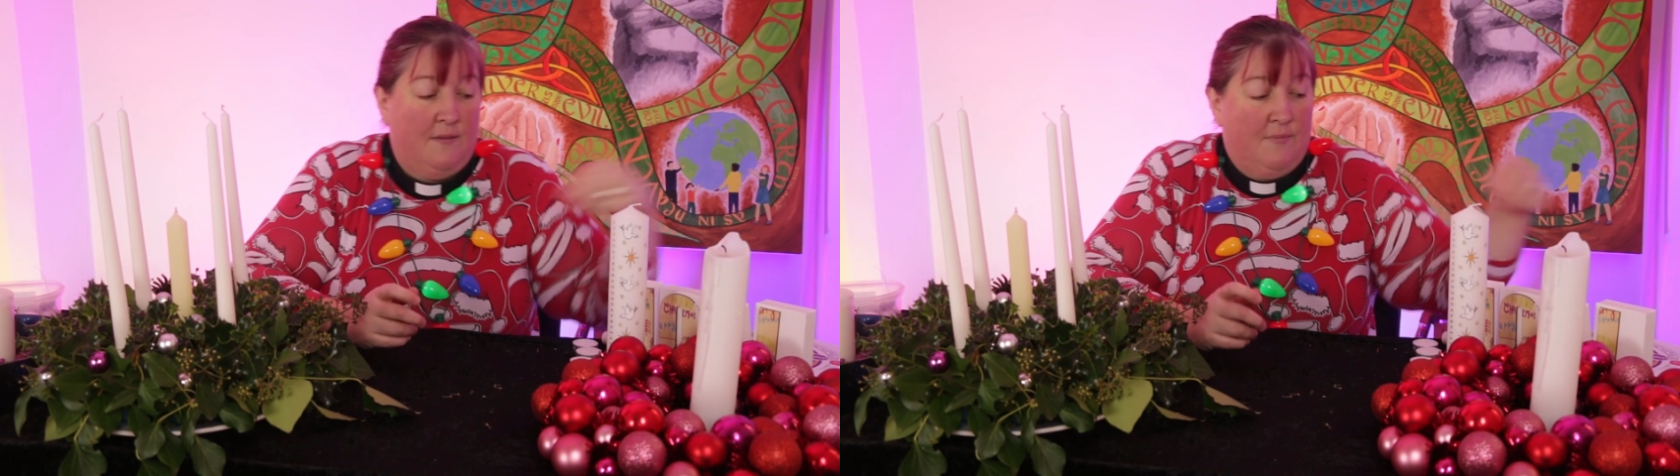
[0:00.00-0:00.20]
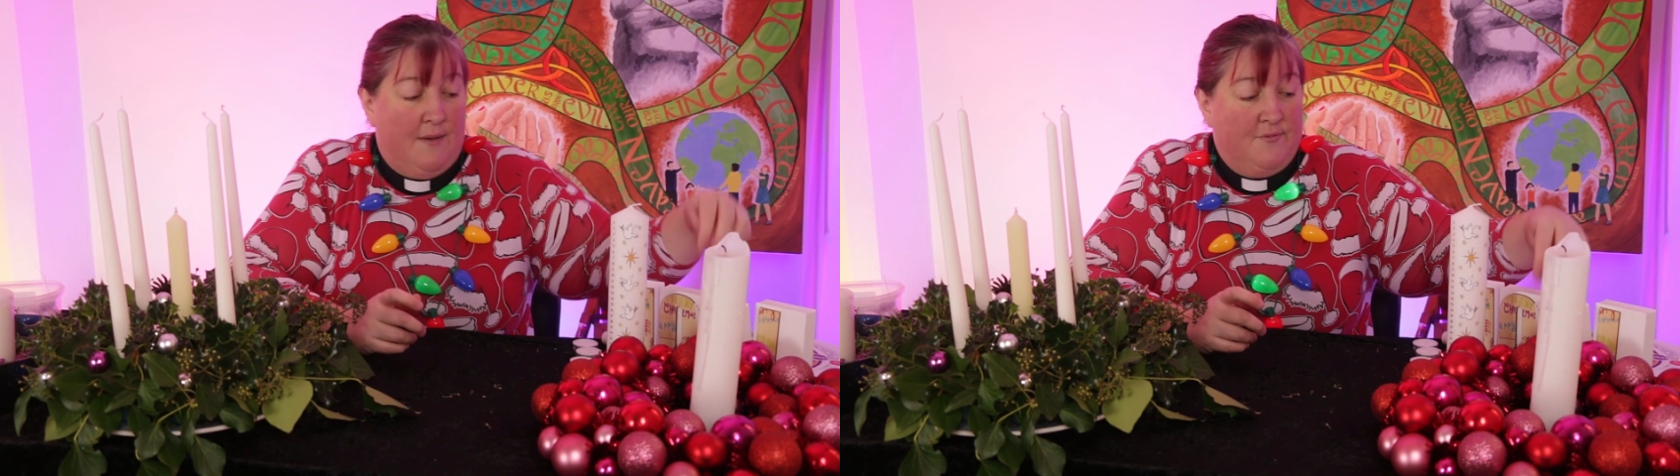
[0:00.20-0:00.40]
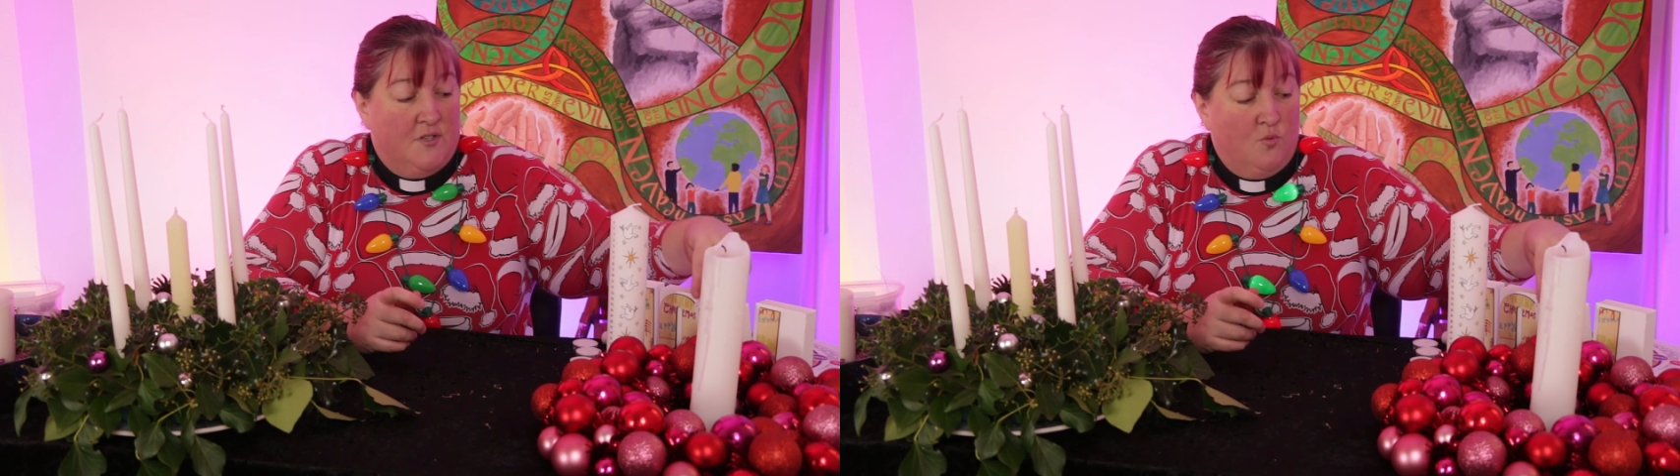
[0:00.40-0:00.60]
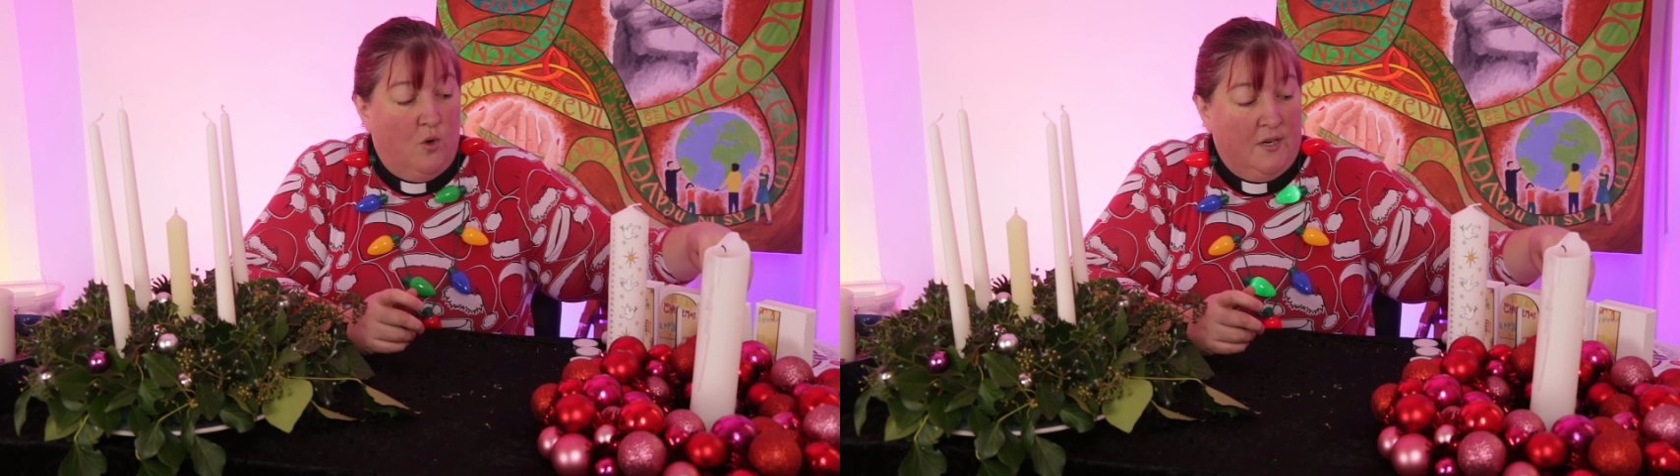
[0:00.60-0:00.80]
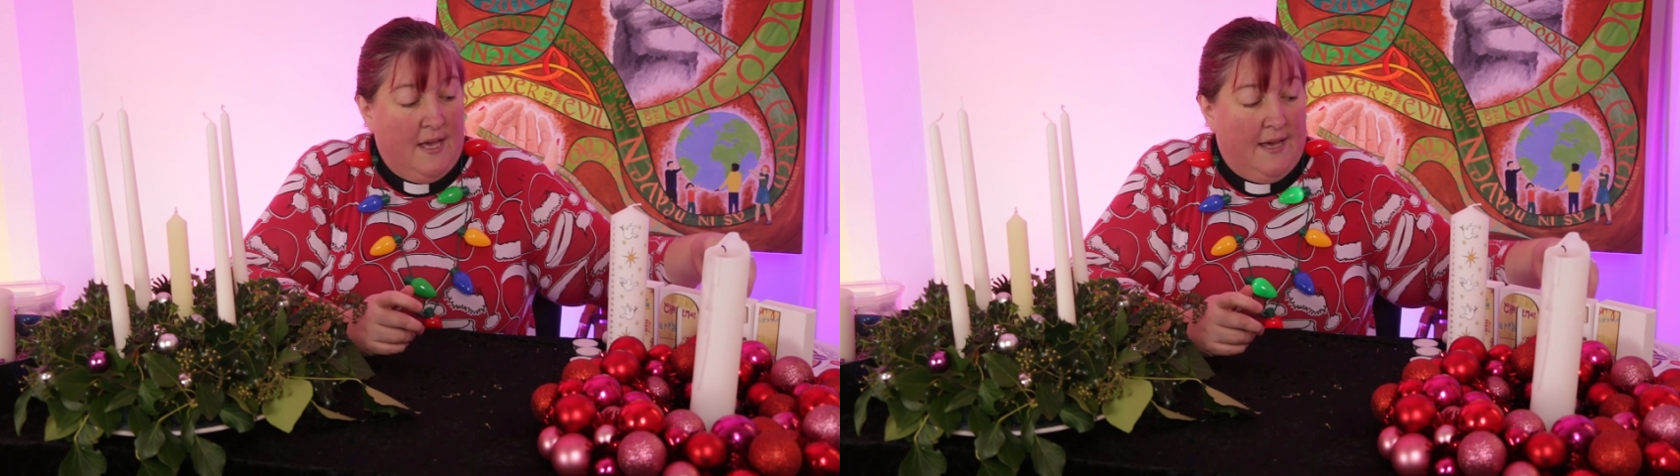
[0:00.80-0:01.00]
and perhaps just
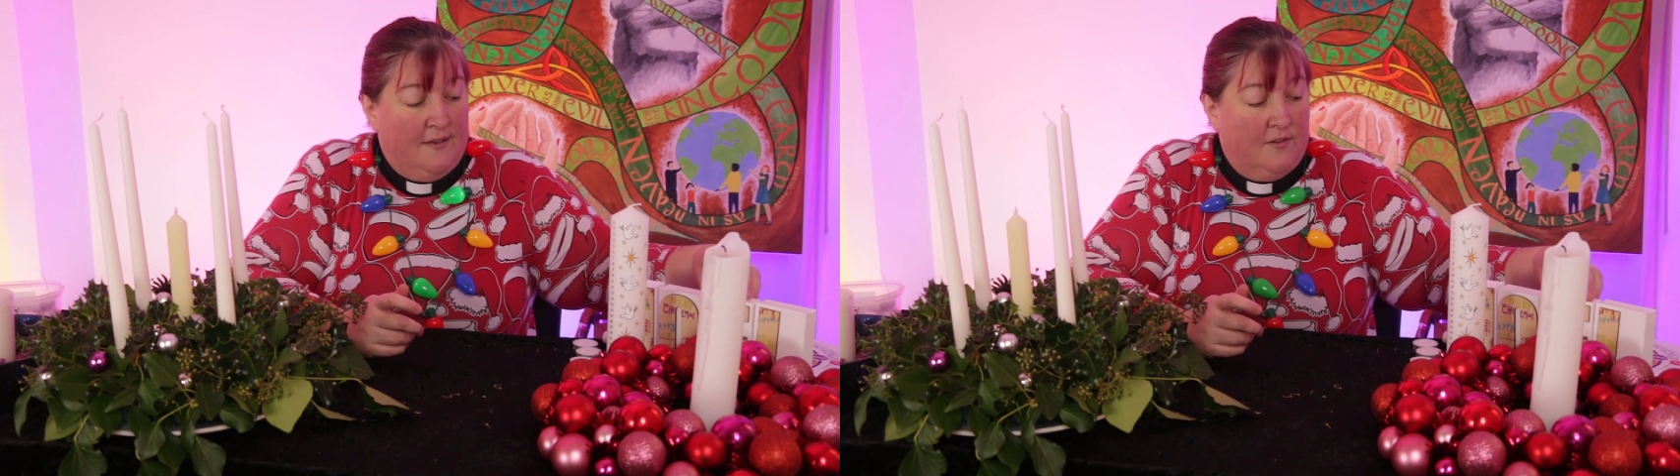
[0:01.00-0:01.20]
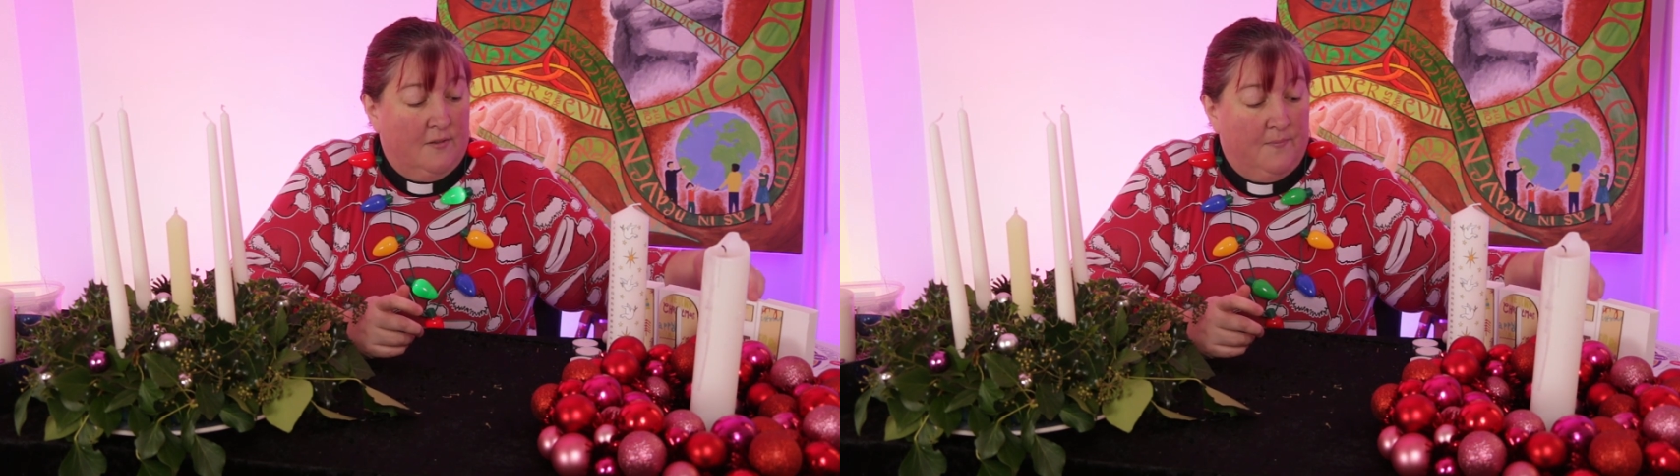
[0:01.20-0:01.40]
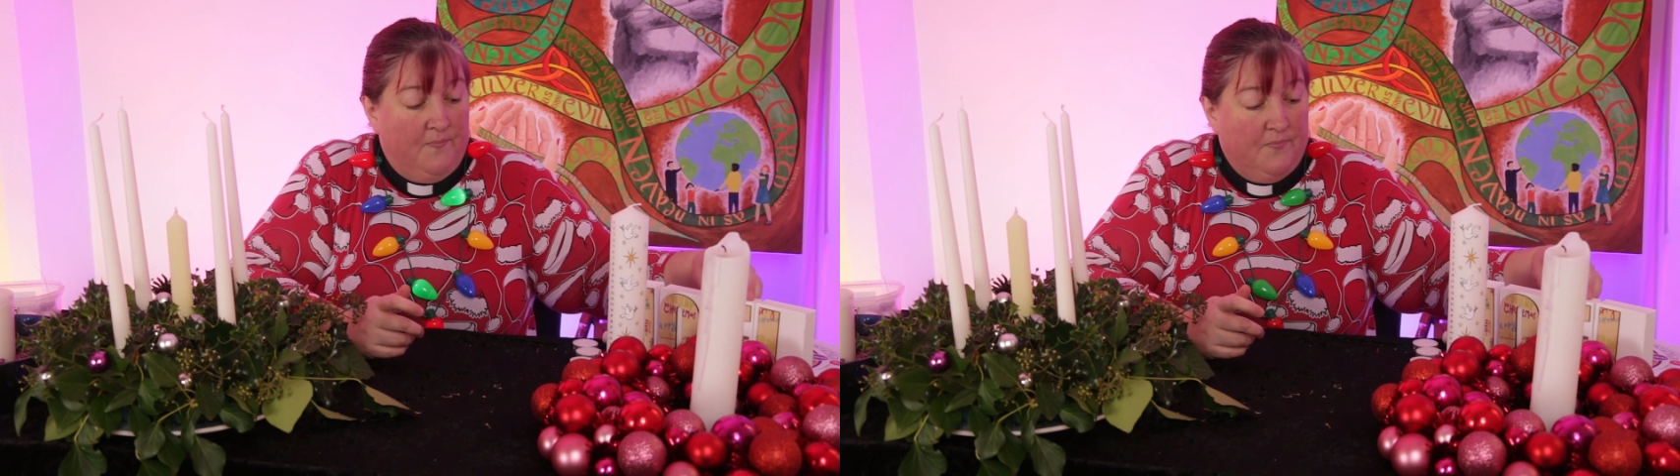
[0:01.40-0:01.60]
1 candle.